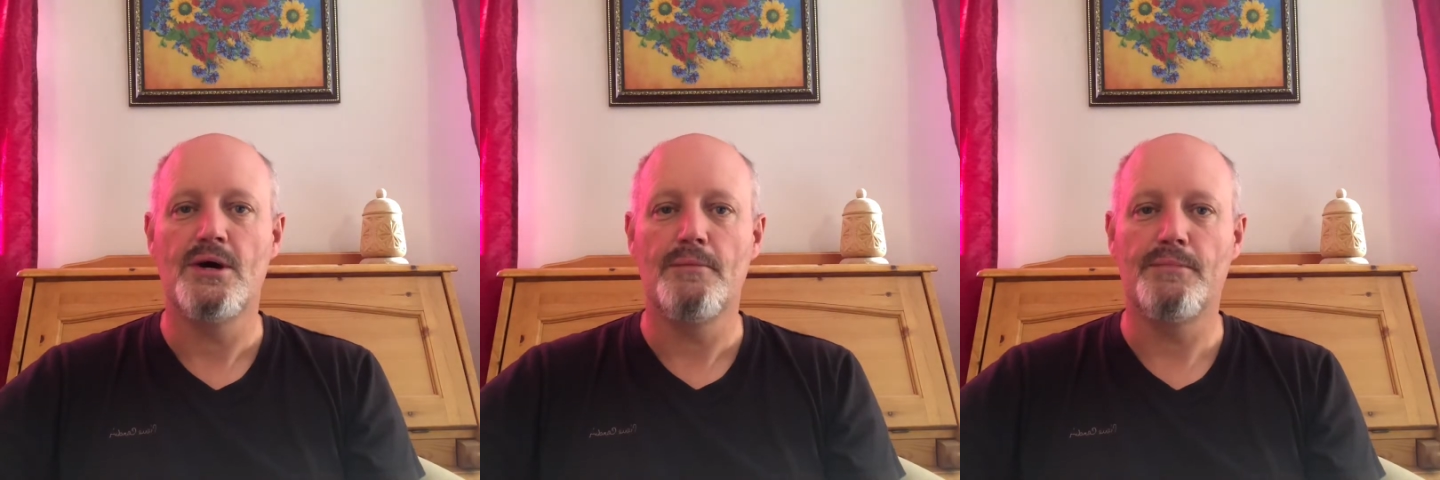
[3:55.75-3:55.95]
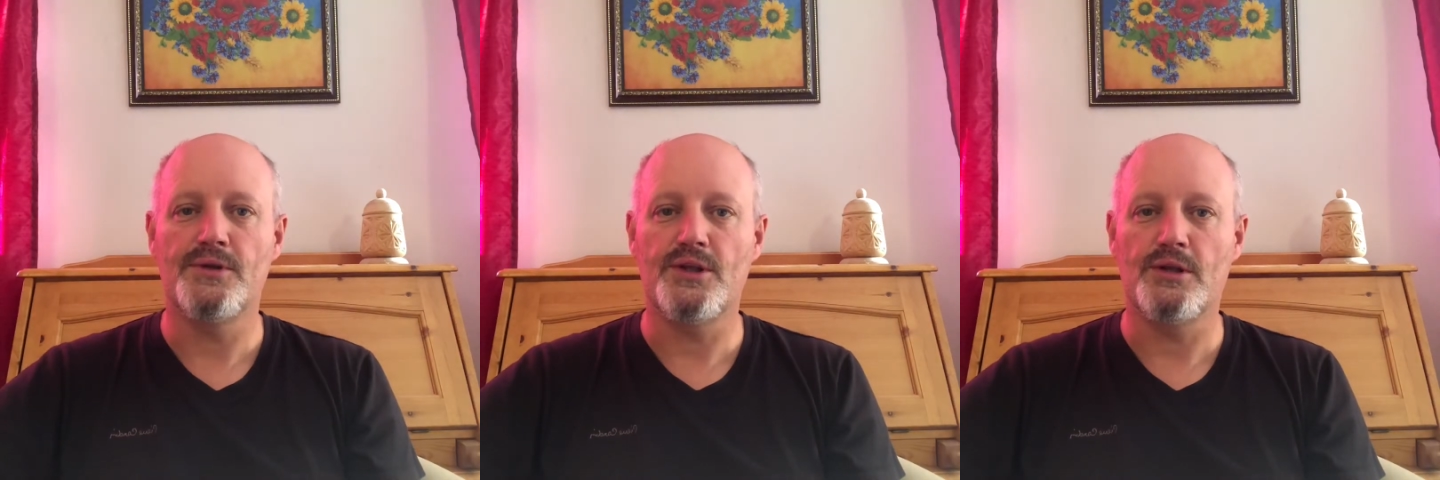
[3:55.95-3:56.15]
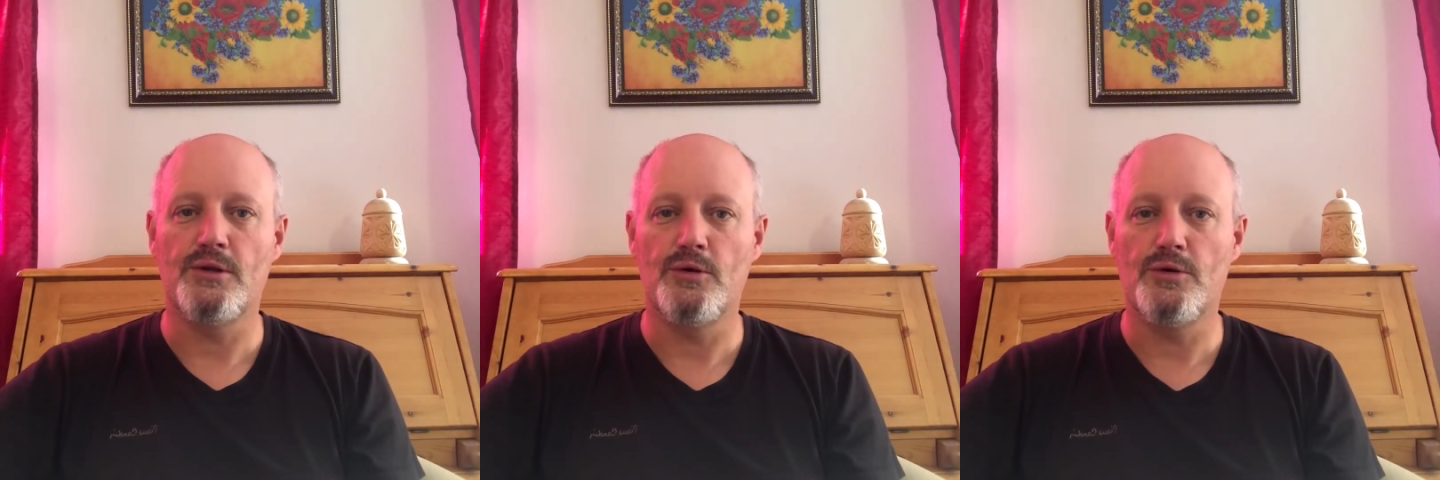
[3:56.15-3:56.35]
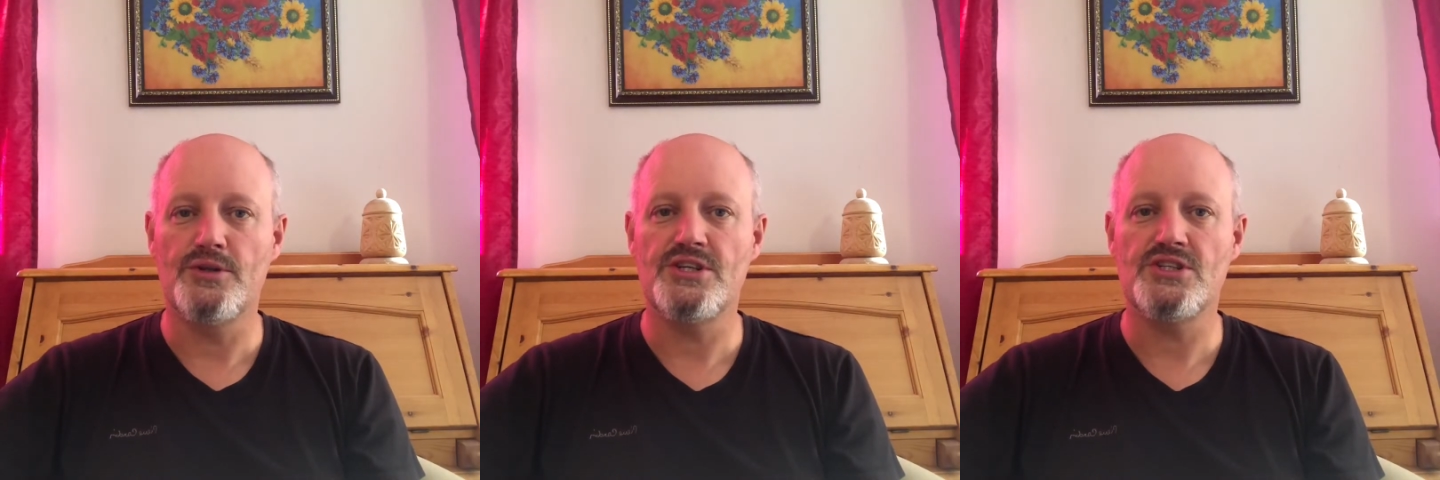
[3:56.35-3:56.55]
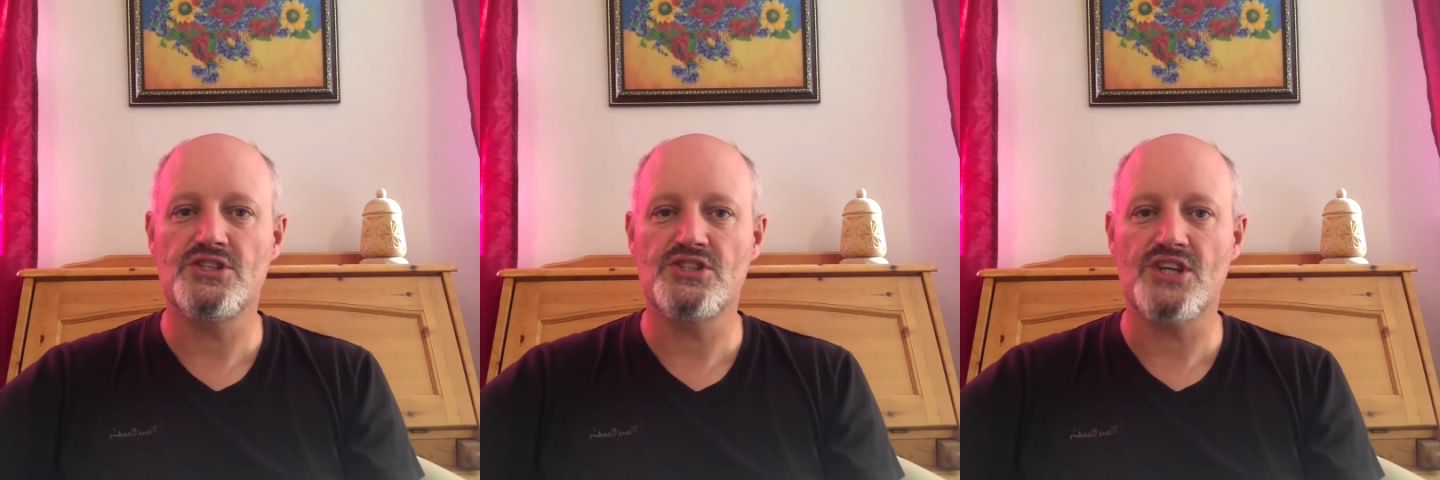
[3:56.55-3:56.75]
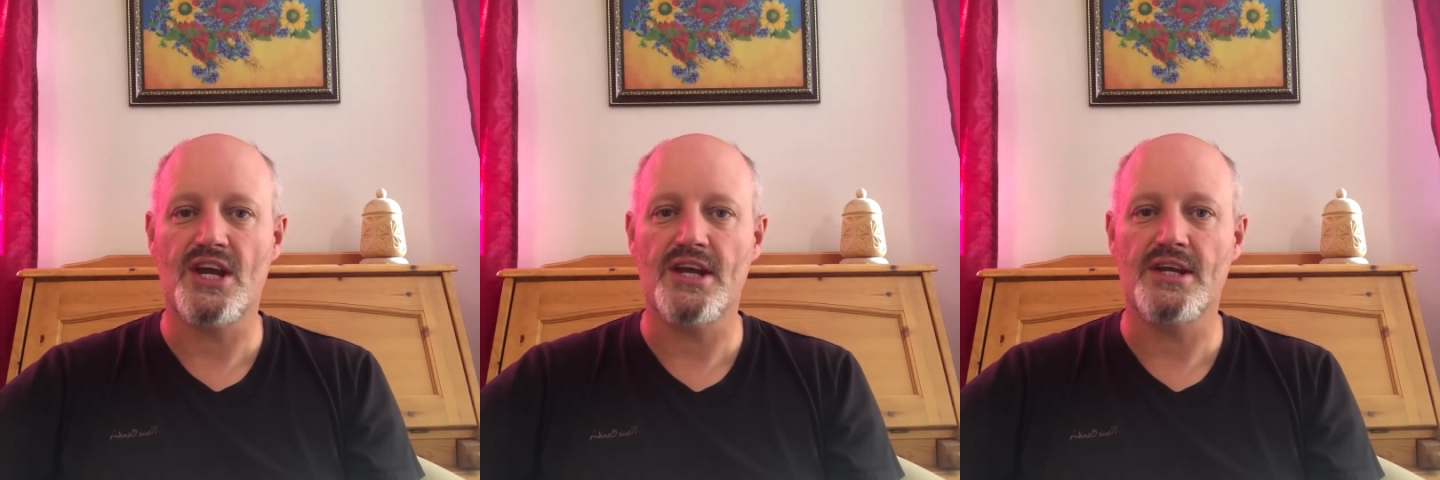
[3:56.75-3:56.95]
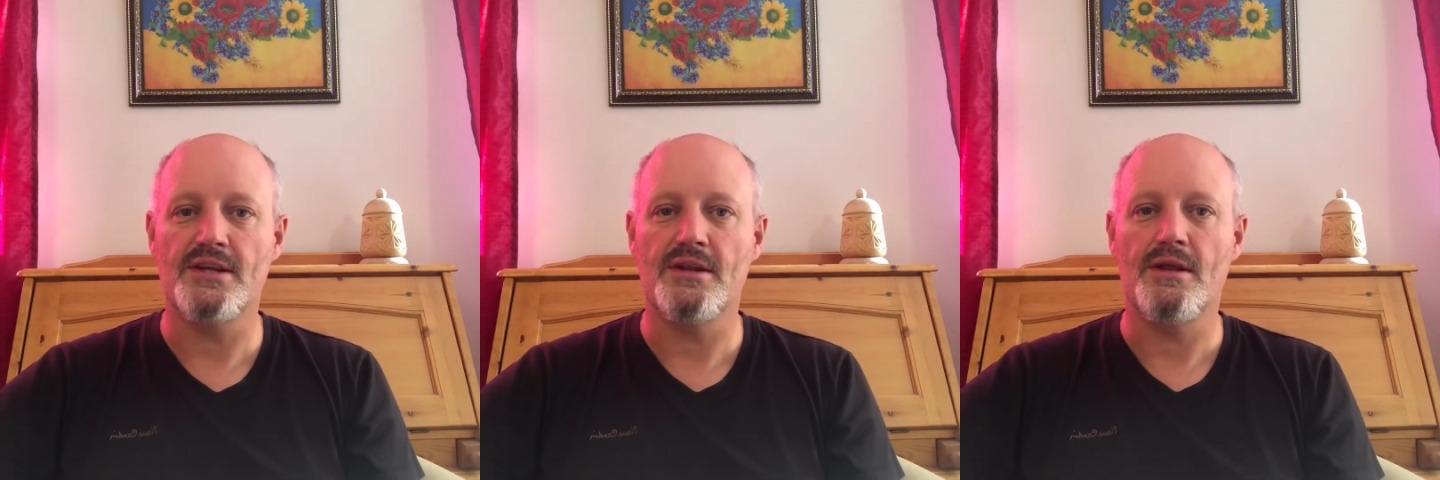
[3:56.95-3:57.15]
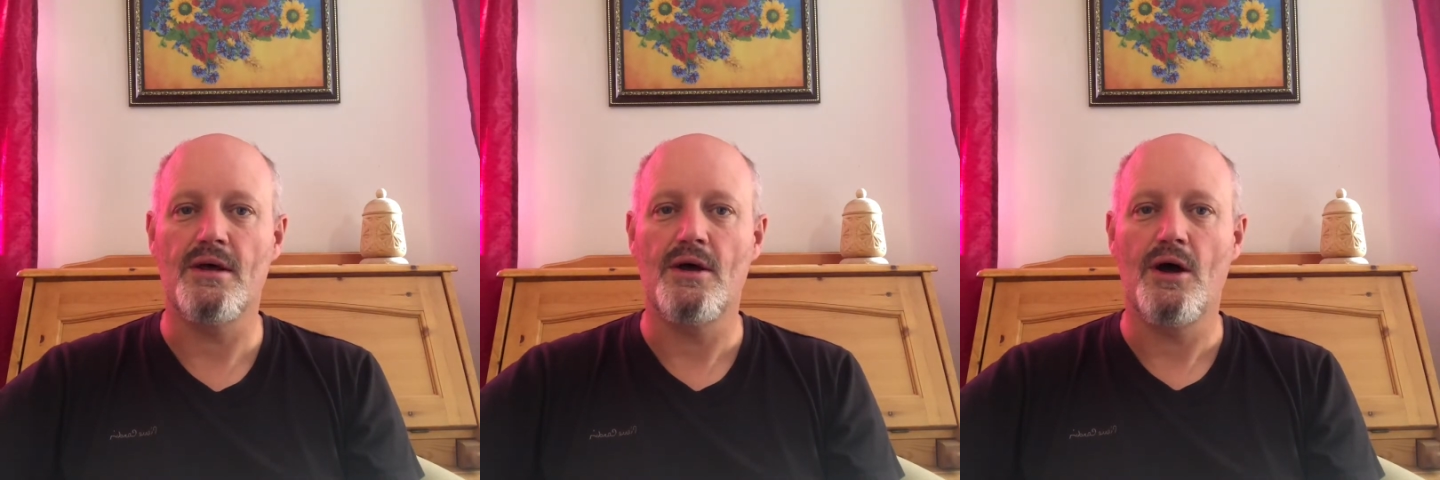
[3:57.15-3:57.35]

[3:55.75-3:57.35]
but the Lord is saying,